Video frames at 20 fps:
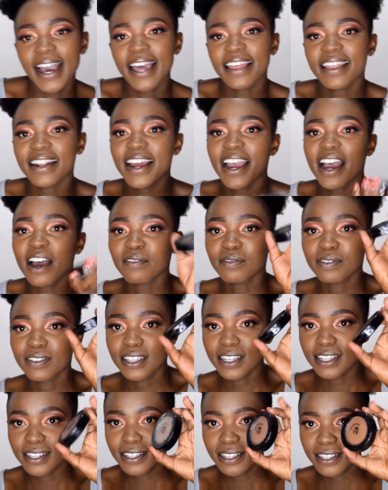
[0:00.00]
then I have
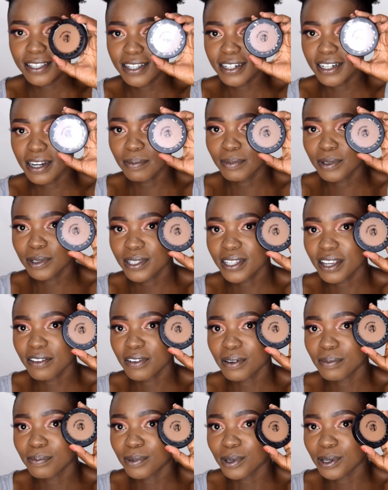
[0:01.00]
this, the W7
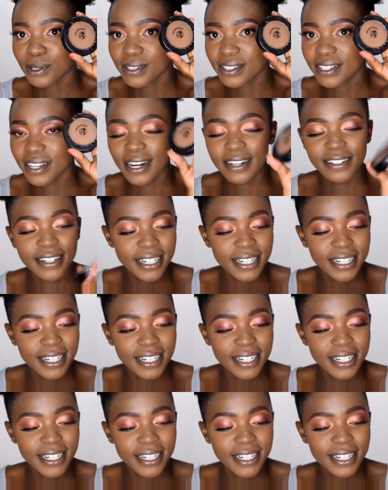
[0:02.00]
bronzer right